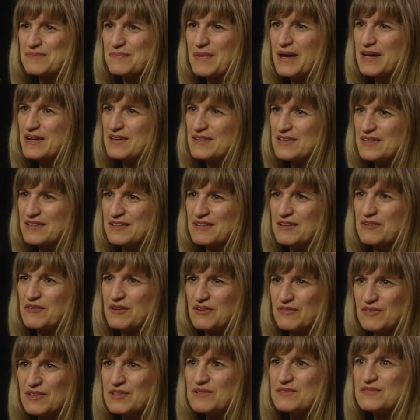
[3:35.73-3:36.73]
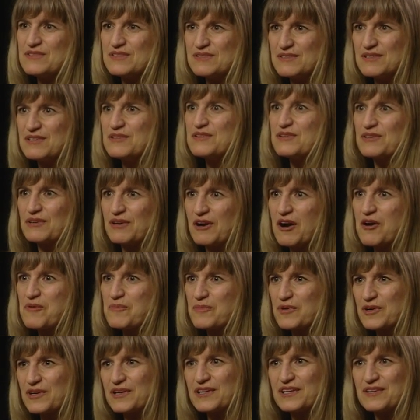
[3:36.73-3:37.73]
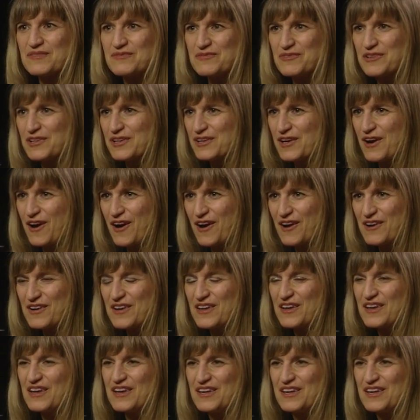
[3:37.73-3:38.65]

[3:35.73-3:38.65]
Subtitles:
But, if you do your homework and work hard,